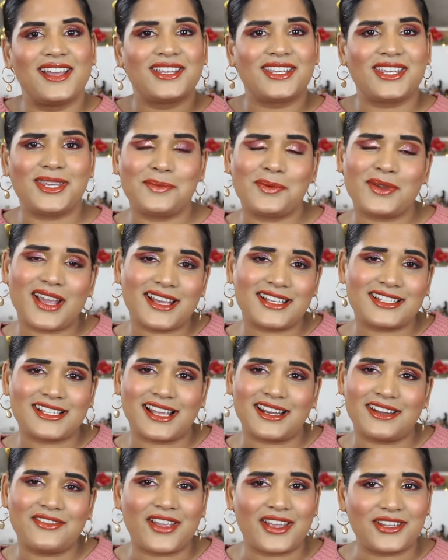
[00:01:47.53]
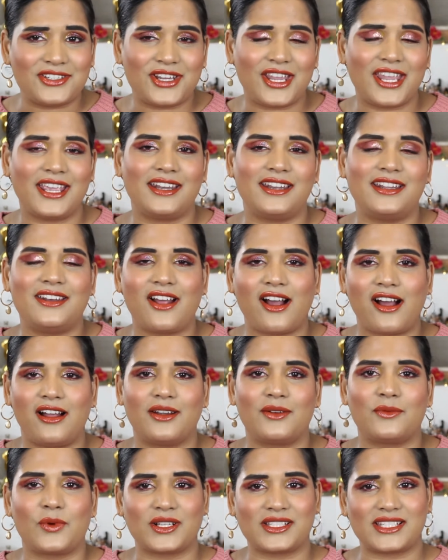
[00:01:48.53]
keep you guys kind of educated
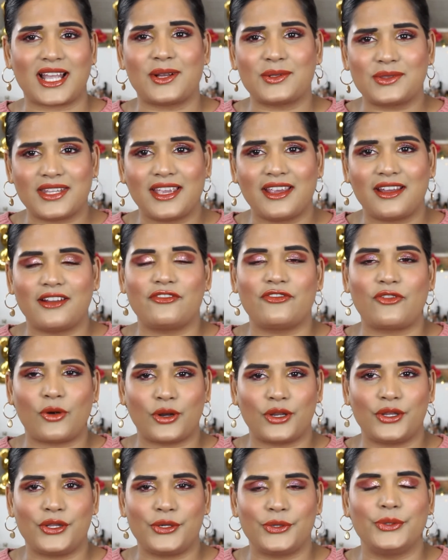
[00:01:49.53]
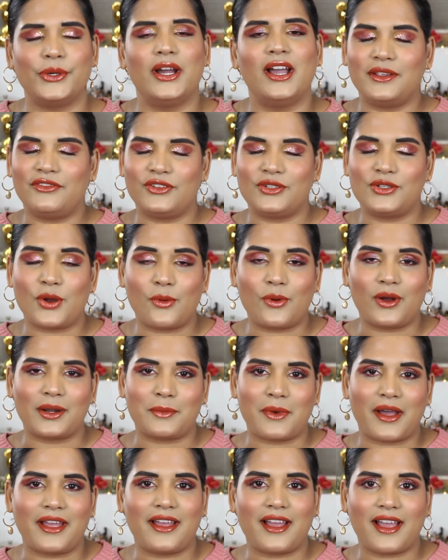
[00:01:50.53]
on what's out there for you if you don't want to
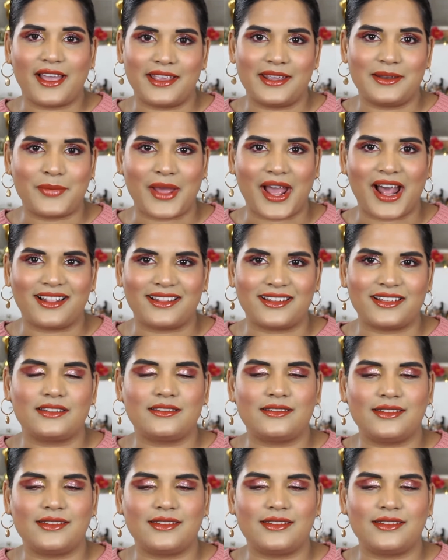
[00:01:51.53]
buy a high-end palette.